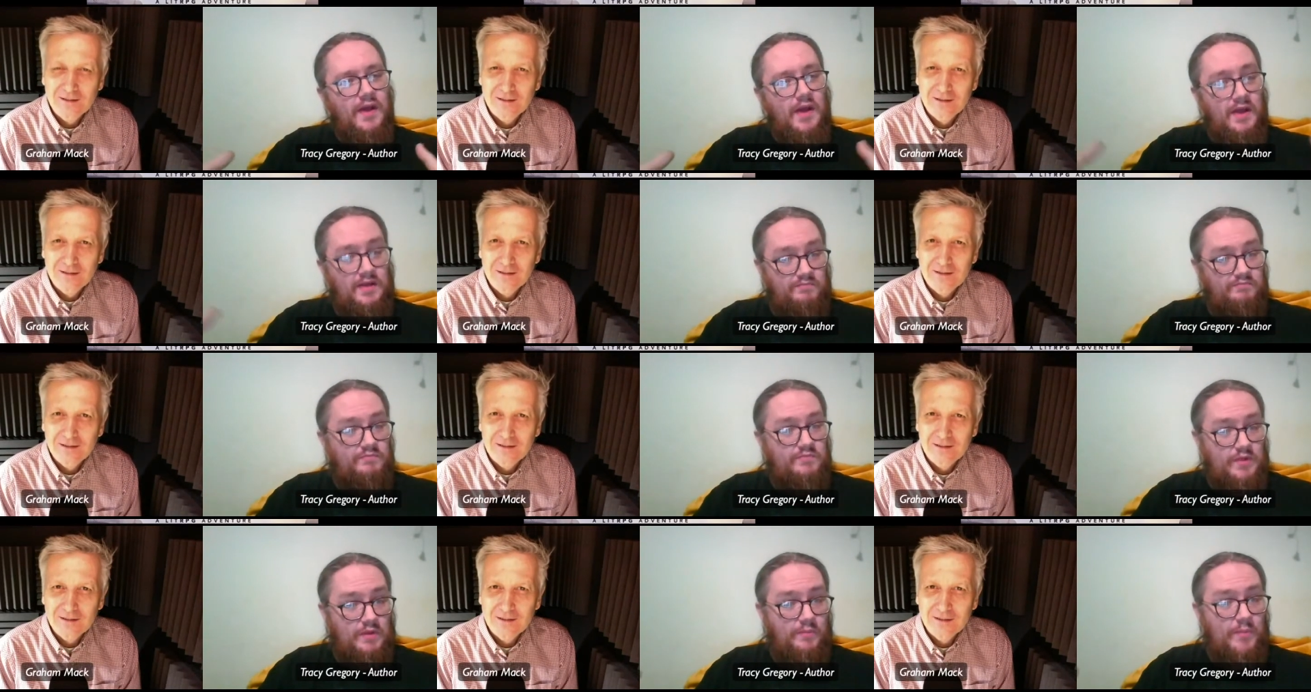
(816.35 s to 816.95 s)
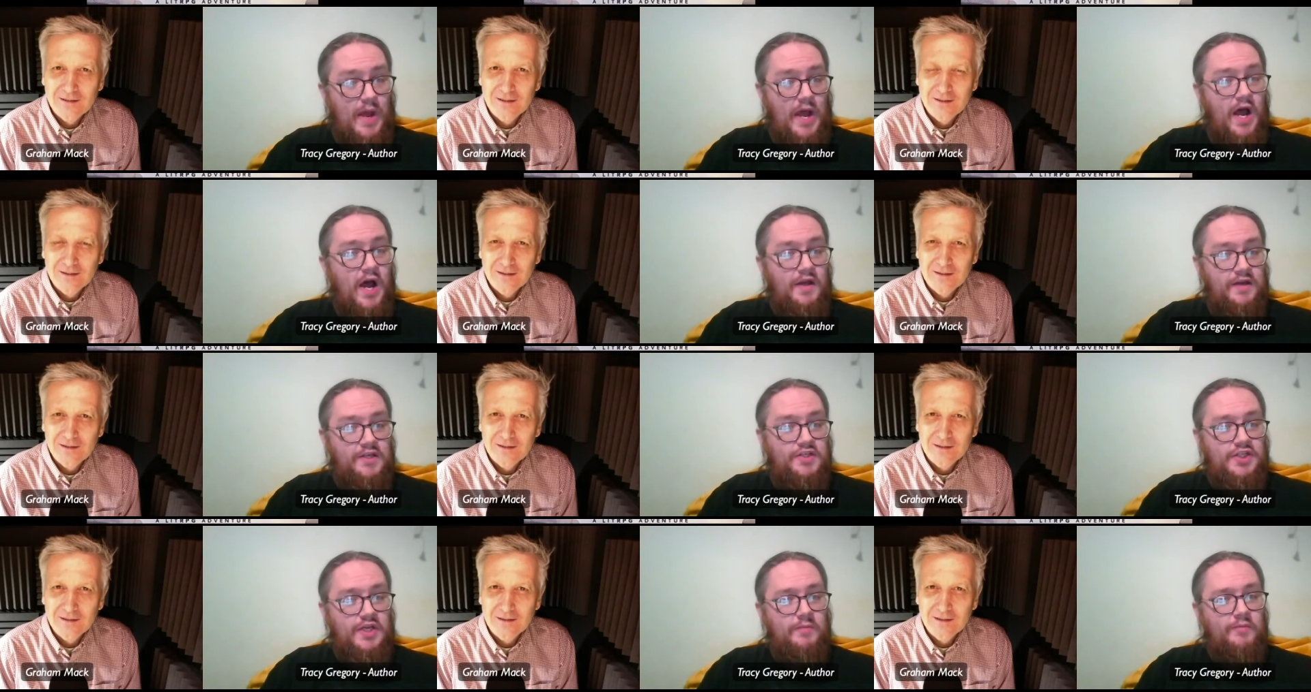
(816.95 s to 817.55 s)
Speaker 1: a,
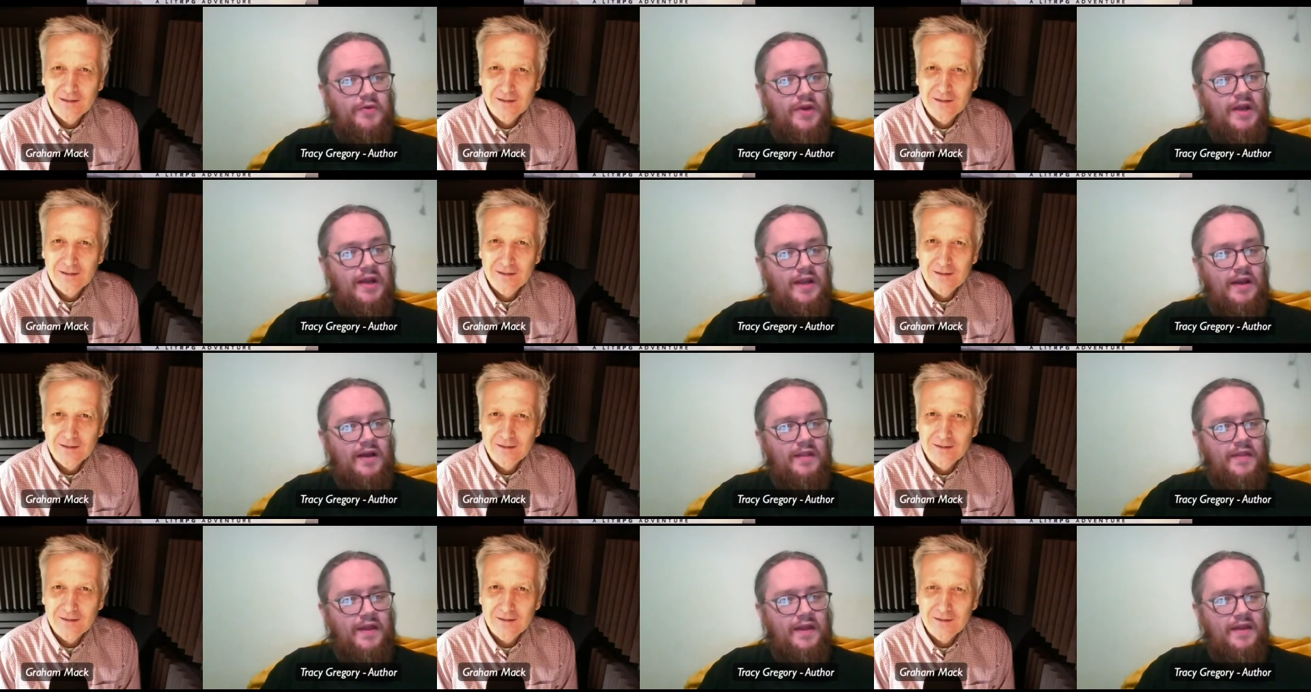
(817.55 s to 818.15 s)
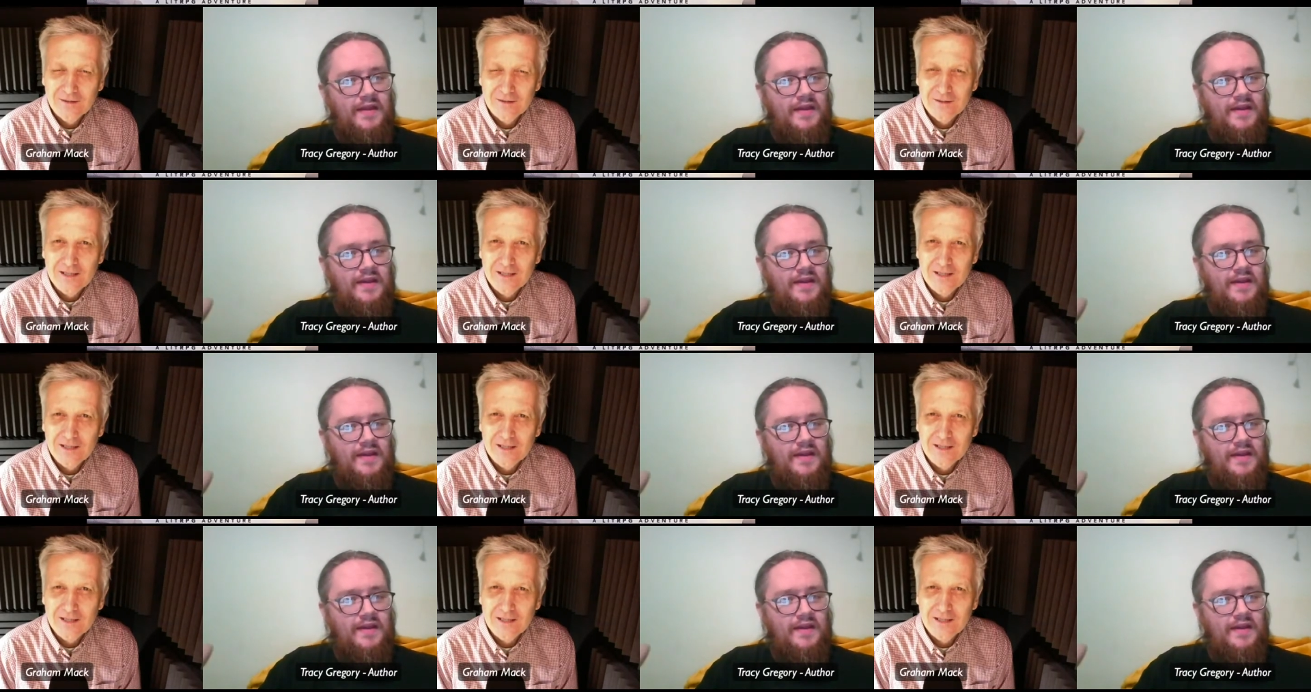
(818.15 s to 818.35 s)
partnership, really, aren't they?